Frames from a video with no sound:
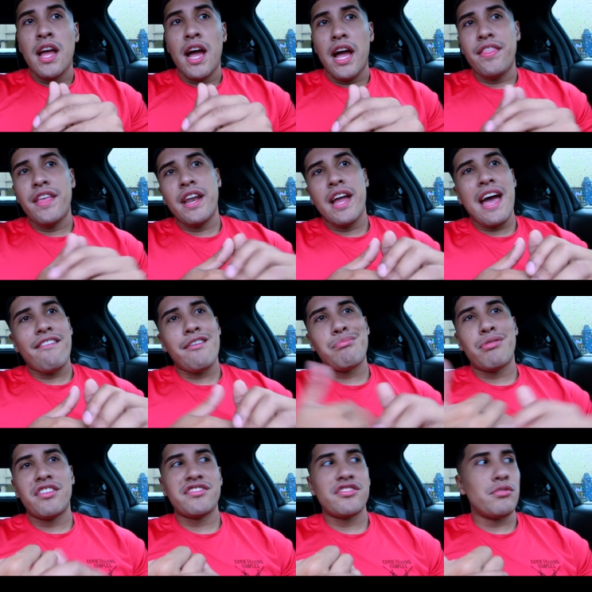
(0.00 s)
And then I have a
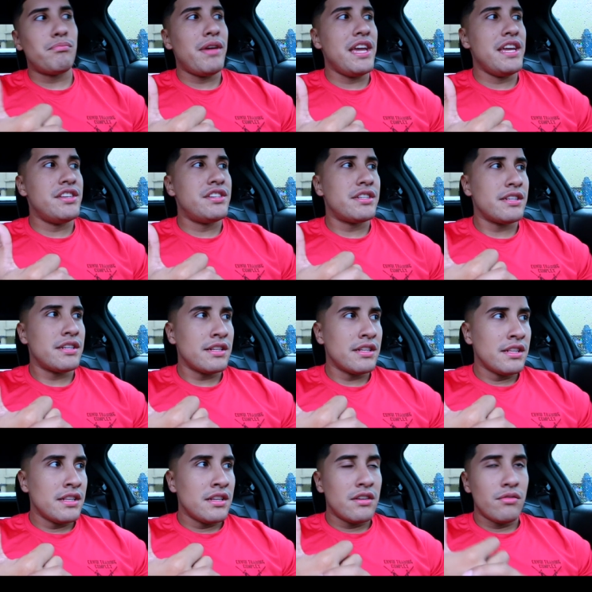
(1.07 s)
personal page,
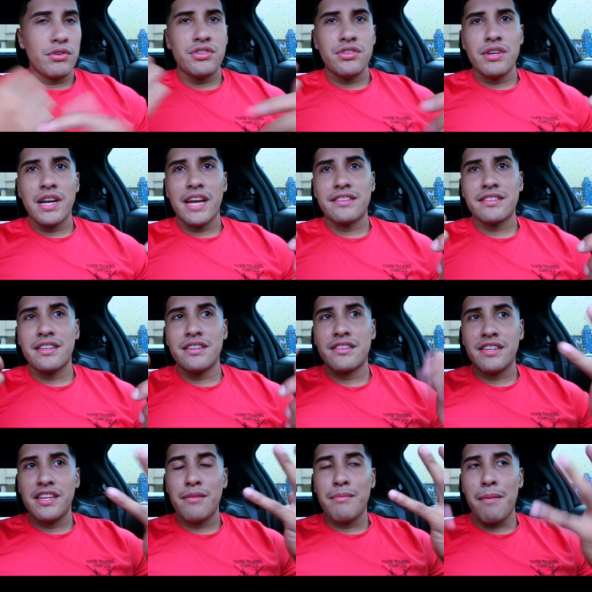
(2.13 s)
which you guys can
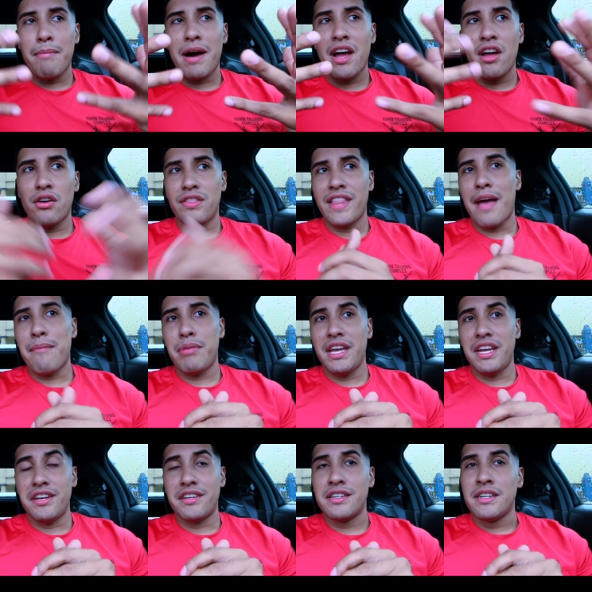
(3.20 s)
see in my bio in that
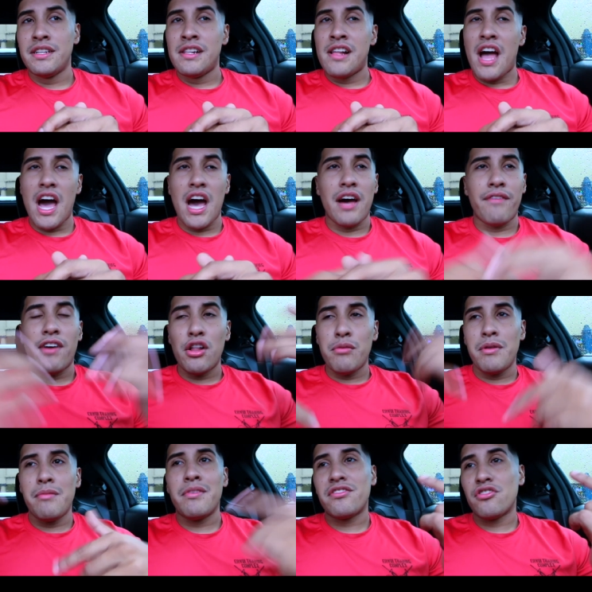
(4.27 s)
page. Uh, follow
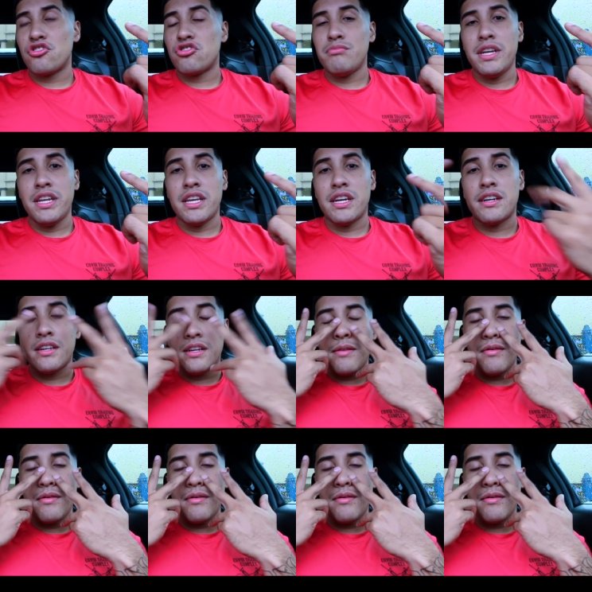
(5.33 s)
me on my social media.